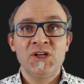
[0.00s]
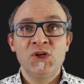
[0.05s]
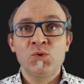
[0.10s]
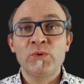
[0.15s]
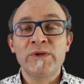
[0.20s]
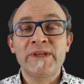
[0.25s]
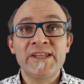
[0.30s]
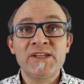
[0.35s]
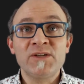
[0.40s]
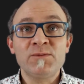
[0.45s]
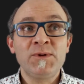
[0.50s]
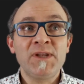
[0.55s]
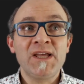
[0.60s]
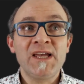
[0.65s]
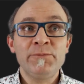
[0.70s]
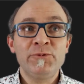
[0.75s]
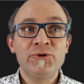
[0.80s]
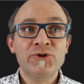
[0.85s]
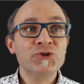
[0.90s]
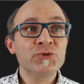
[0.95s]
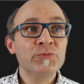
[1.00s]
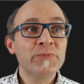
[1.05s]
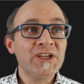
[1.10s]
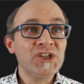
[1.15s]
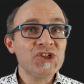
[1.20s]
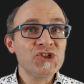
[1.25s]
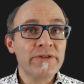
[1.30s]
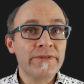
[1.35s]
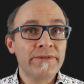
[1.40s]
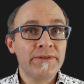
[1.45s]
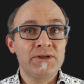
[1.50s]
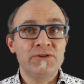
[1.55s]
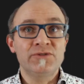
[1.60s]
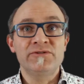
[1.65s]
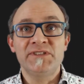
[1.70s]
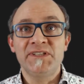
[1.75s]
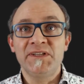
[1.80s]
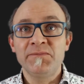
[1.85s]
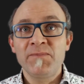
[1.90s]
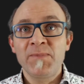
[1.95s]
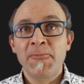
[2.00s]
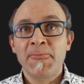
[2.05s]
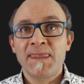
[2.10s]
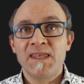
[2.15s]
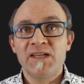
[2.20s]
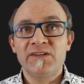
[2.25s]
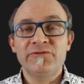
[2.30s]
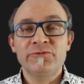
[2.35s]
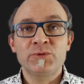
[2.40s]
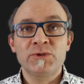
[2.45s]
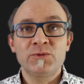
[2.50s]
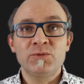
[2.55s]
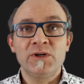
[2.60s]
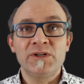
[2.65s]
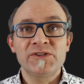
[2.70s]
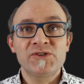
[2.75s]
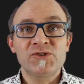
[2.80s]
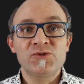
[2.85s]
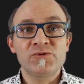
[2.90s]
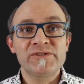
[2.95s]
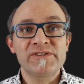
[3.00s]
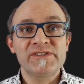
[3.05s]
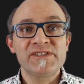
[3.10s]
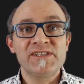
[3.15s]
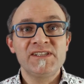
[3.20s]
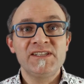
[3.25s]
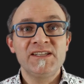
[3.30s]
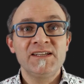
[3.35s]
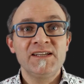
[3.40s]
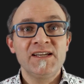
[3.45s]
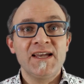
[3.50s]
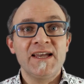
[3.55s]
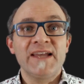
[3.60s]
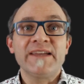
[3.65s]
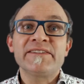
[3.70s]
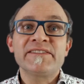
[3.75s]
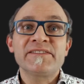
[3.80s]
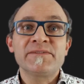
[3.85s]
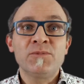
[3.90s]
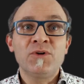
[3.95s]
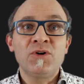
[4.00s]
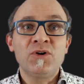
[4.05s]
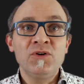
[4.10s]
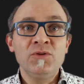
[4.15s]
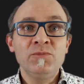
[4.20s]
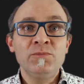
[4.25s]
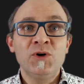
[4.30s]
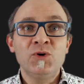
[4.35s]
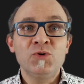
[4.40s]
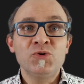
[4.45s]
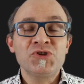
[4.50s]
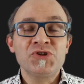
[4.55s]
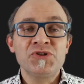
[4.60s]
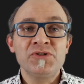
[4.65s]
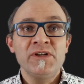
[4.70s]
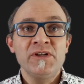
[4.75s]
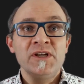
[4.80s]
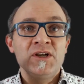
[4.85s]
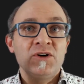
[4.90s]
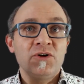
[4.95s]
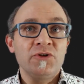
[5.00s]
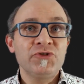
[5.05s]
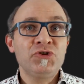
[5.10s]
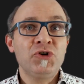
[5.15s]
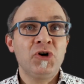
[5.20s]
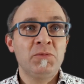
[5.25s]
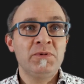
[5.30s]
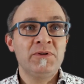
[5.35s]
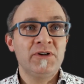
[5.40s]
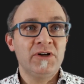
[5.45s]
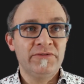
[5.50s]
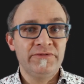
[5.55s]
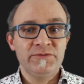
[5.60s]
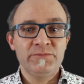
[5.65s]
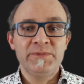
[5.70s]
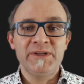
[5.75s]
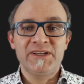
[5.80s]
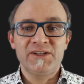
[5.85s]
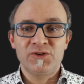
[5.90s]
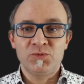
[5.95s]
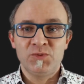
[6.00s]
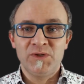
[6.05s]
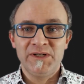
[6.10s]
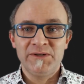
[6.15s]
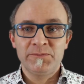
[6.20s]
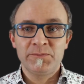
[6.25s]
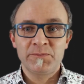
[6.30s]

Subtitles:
We can apply perturbation theory if we want to see a small motion on top of a bigger one.